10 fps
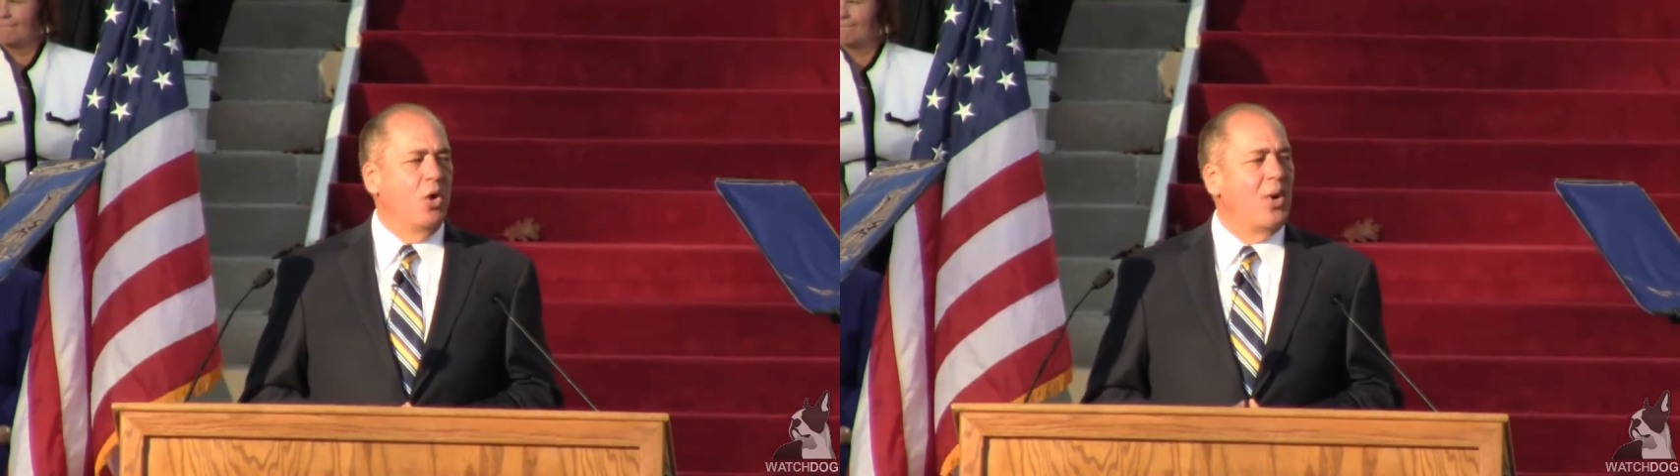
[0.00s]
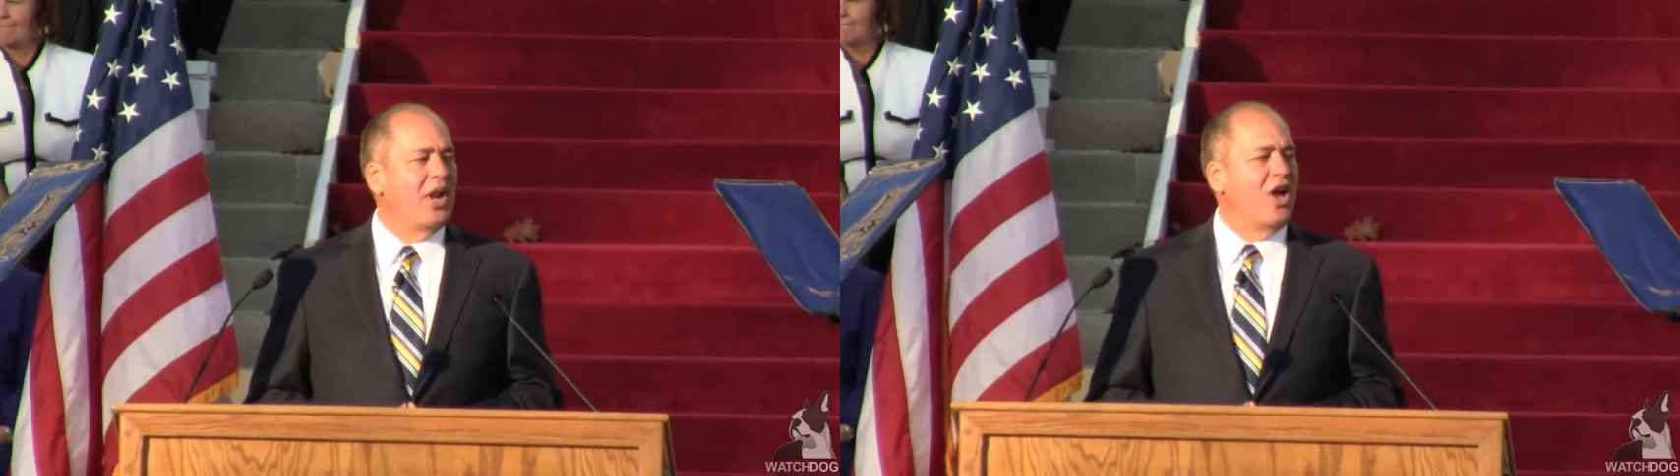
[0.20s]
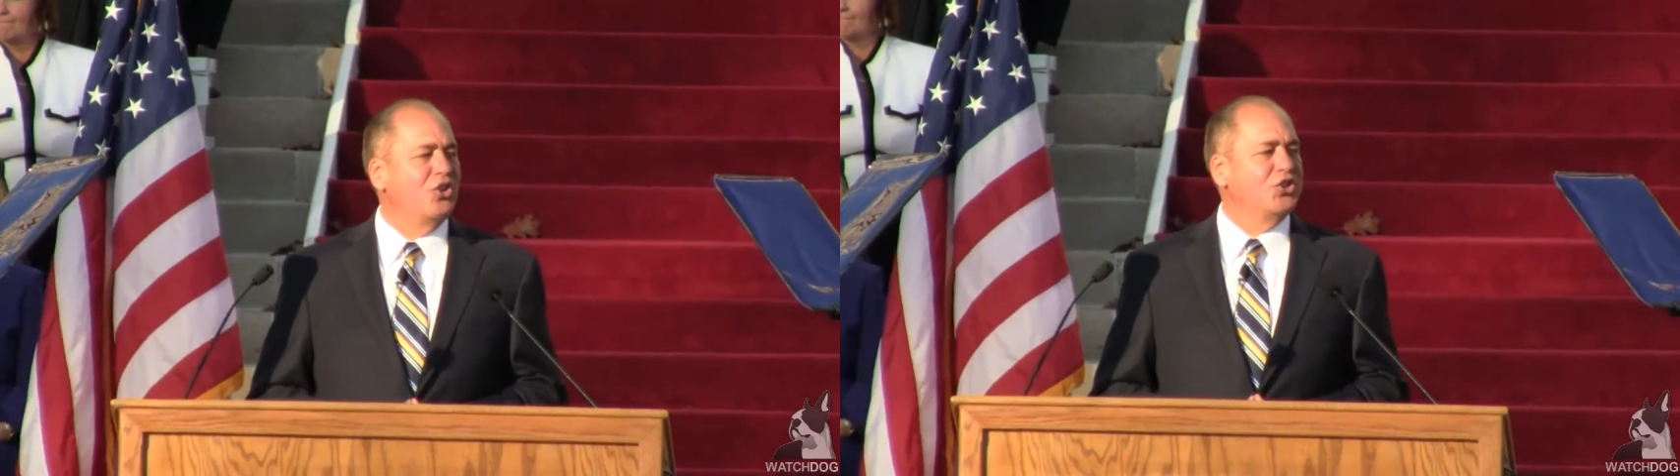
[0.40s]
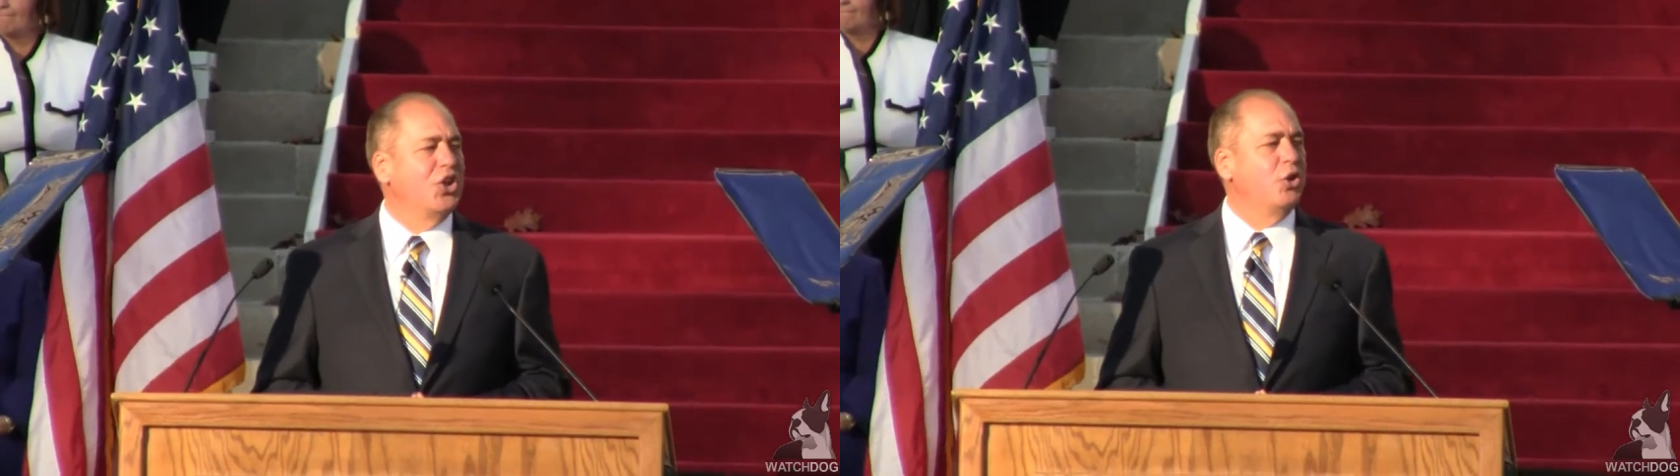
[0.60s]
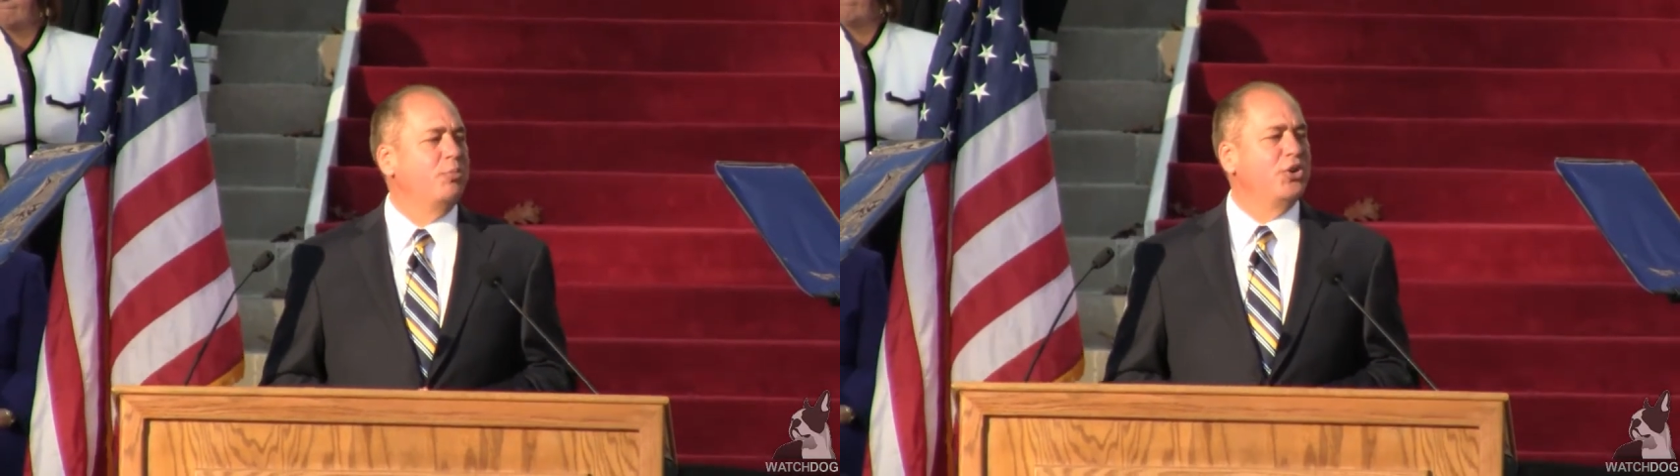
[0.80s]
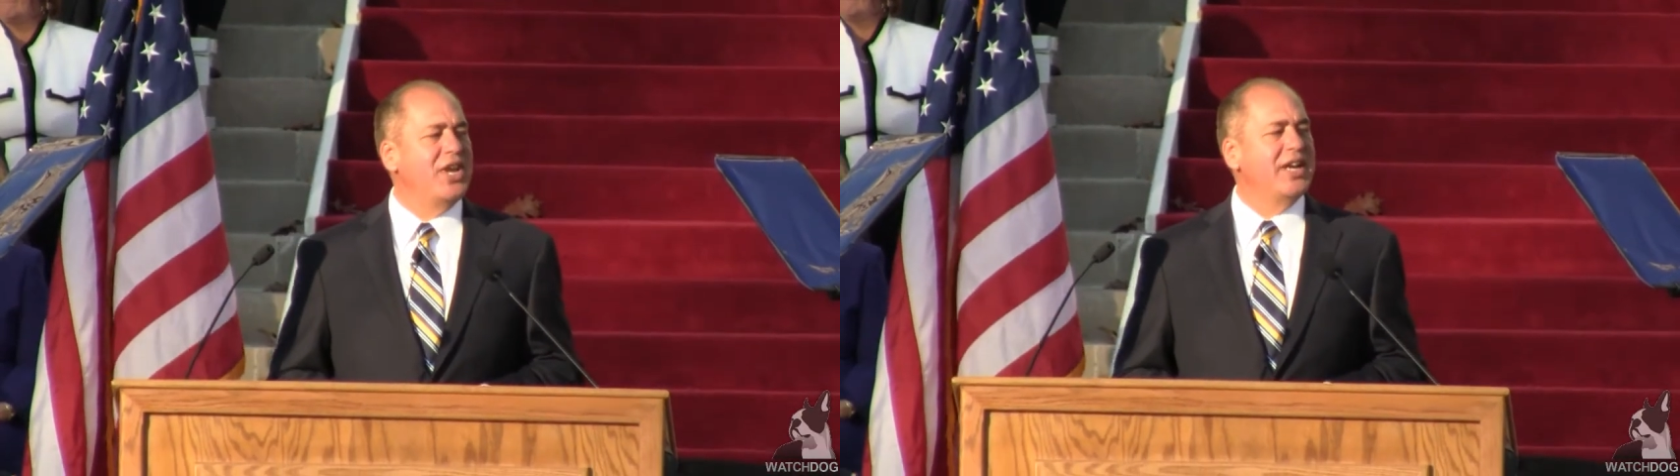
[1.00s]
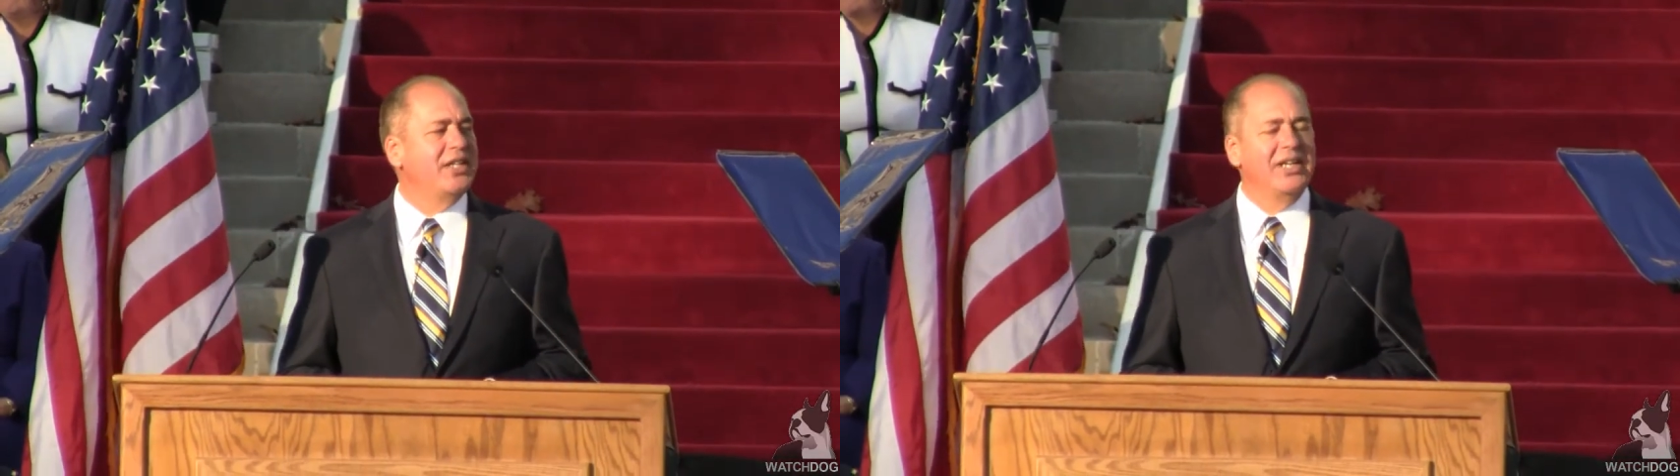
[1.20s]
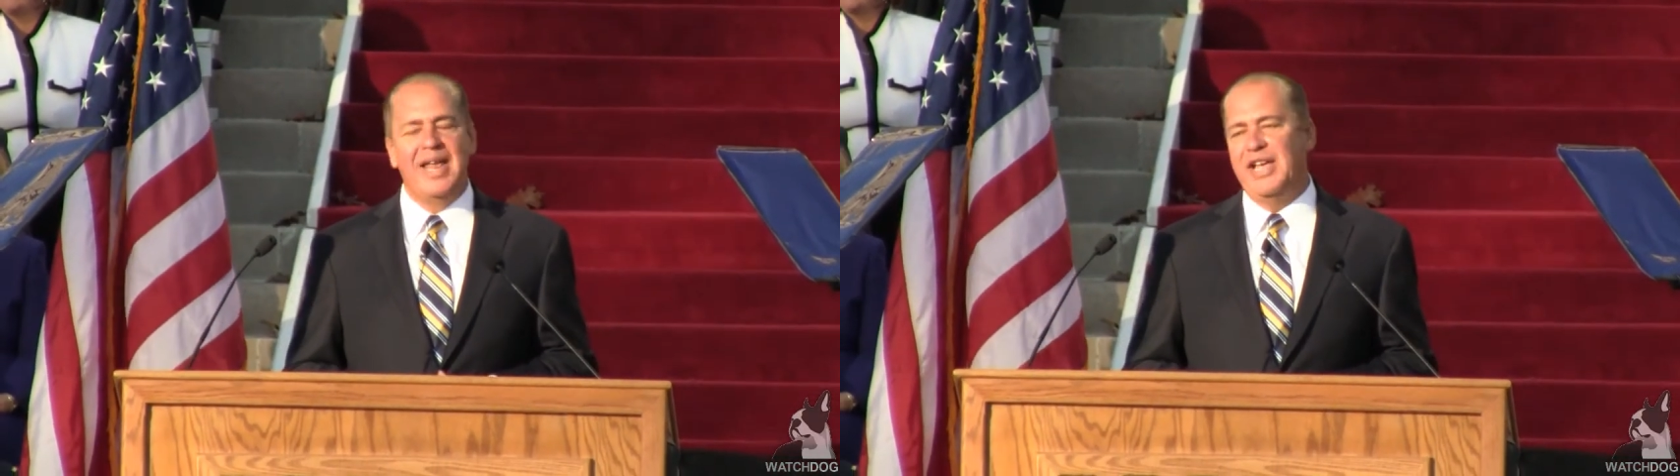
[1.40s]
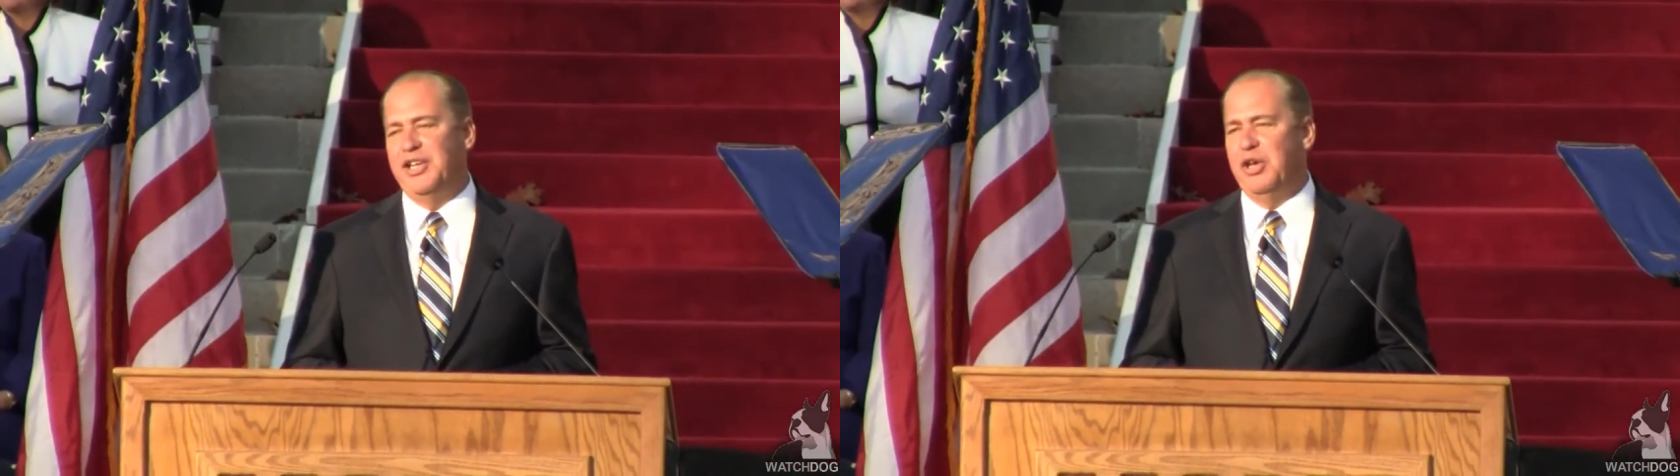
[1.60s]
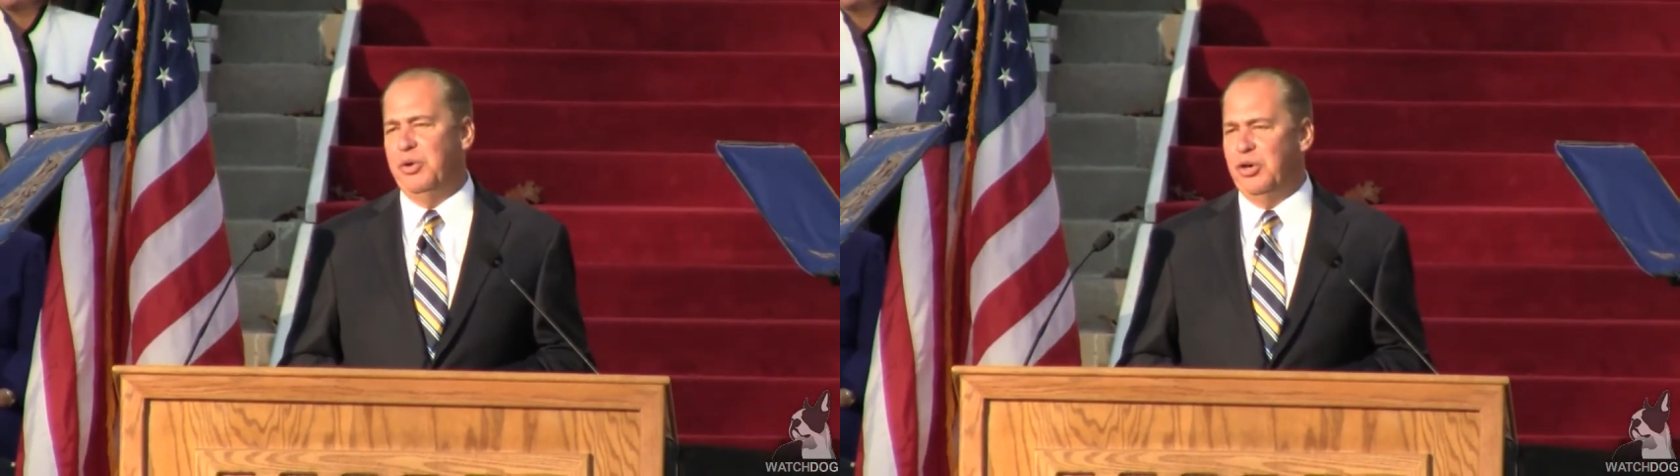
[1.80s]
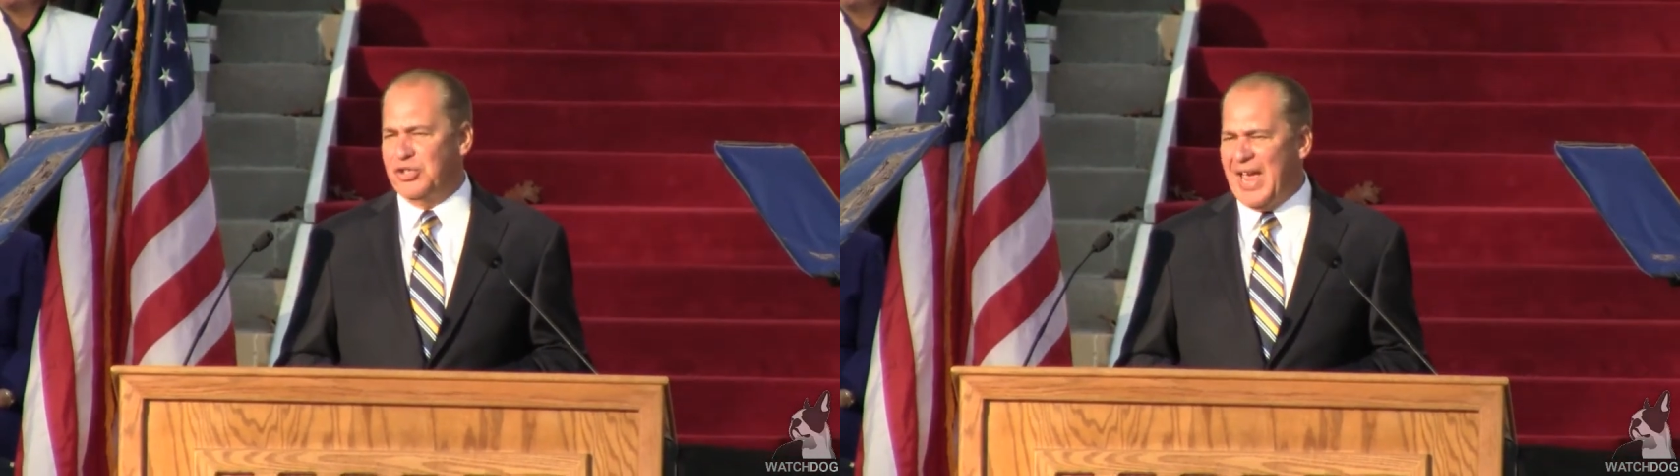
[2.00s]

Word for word: while also protecting landowners